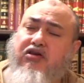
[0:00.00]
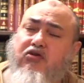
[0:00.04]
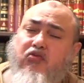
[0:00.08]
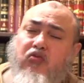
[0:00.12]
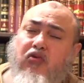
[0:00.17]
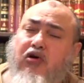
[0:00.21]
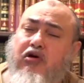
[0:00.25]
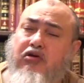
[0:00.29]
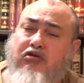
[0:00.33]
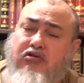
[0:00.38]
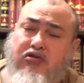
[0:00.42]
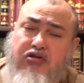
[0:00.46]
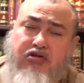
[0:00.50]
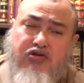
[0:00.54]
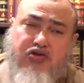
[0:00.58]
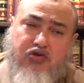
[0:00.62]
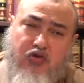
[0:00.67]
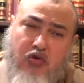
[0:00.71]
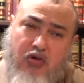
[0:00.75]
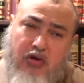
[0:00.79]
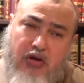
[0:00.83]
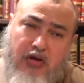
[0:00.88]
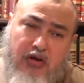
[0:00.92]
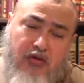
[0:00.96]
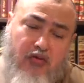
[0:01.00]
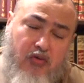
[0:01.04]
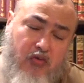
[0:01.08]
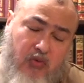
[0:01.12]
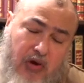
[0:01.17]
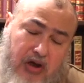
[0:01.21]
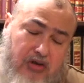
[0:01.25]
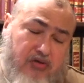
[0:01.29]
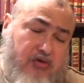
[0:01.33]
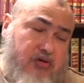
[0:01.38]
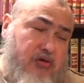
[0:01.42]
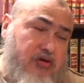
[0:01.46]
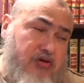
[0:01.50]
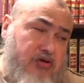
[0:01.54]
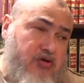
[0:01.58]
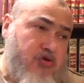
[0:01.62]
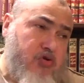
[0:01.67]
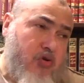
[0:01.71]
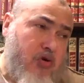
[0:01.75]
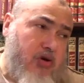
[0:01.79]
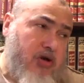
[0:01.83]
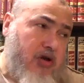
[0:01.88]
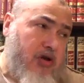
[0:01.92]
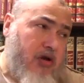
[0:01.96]
want to
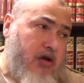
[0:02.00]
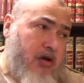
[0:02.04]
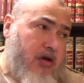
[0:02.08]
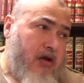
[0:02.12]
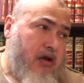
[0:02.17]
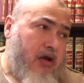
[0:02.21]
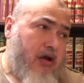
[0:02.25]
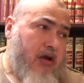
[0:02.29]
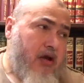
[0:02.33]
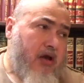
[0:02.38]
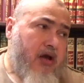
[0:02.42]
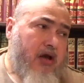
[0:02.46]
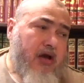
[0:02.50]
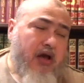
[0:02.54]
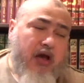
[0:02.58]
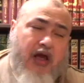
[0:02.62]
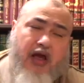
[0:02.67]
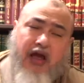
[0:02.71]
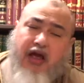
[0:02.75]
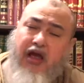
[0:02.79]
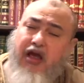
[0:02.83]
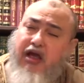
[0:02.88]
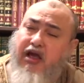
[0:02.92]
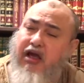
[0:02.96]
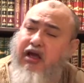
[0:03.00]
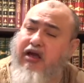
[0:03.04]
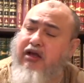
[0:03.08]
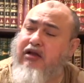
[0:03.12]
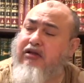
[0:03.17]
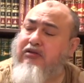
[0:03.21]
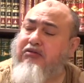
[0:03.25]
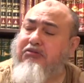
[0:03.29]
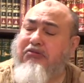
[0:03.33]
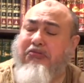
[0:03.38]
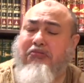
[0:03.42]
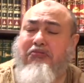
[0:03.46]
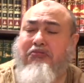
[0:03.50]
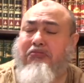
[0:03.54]
enjoy, and